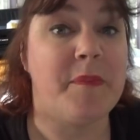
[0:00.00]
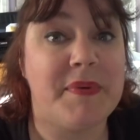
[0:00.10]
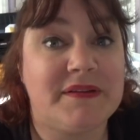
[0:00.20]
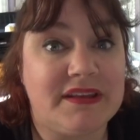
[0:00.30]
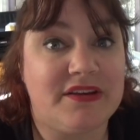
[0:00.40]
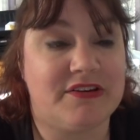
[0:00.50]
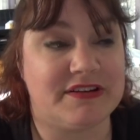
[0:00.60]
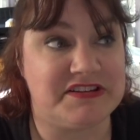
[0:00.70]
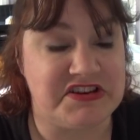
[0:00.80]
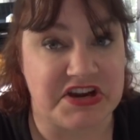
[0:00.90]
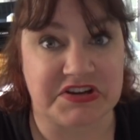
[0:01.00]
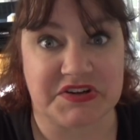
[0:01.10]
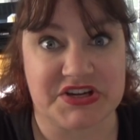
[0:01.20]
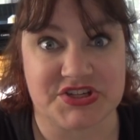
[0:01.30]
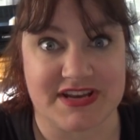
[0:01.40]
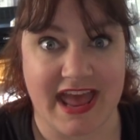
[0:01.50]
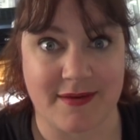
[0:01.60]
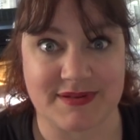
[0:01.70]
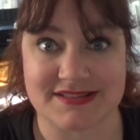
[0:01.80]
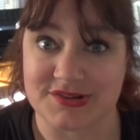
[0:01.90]
Building good narration
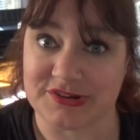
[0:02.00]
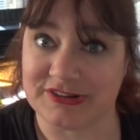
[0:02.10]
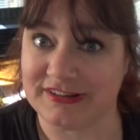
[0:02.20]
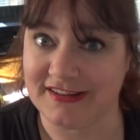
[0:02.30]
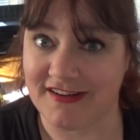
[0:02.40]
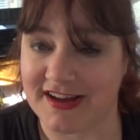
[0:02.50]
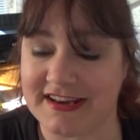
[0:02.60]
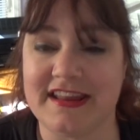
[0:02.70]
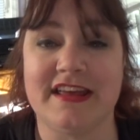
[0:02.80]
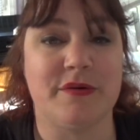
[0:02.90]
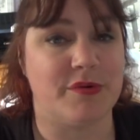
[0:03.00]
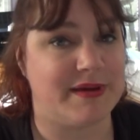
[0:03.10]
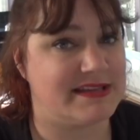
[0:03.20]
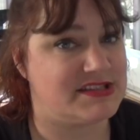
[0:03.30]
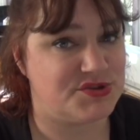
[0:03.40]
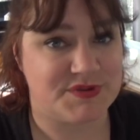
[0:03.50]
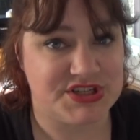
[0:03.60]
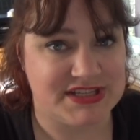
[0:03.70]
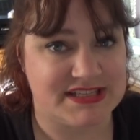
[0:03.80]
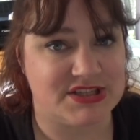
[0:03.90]
habits early on will make it so
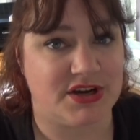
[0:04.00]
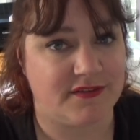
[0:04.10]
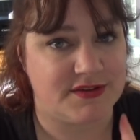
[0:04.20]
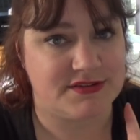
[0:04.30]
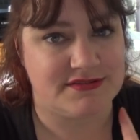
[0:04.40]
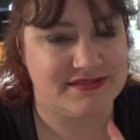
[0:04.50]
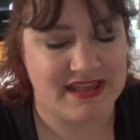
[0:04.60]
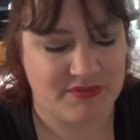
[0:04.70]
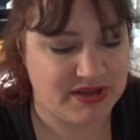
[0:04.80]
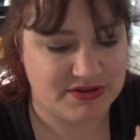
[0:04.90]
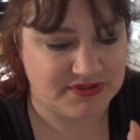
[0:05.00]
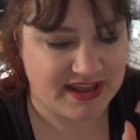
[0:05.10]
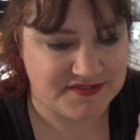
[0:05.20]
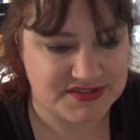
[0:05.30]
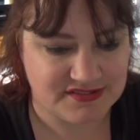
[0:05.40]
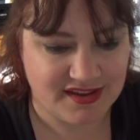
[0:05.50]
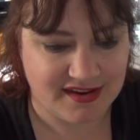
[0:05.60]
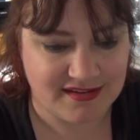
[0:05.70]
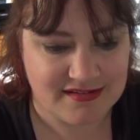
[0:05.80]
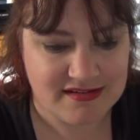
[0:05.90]
much easier if you that way you don't have to
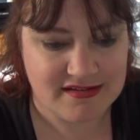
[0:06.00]
like